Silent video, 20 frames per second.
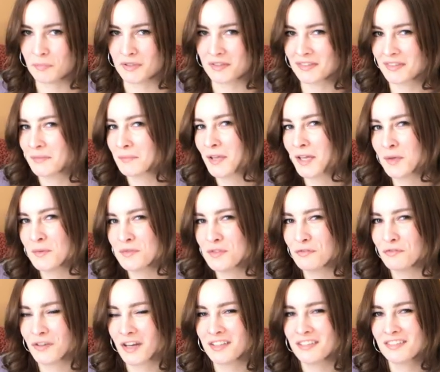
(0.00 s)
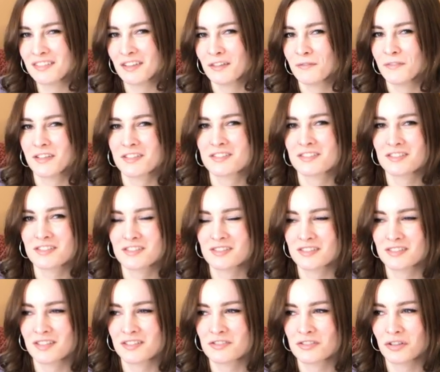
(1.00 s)
but sometimes you find stuff that's just
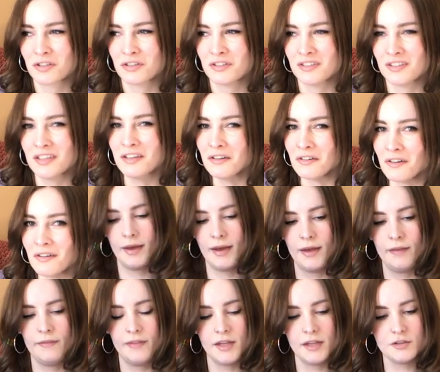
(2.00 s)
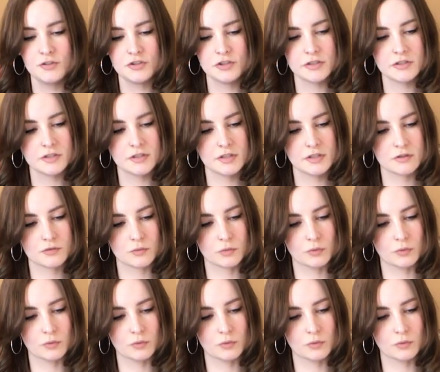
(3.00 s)
such a good deal. And then just this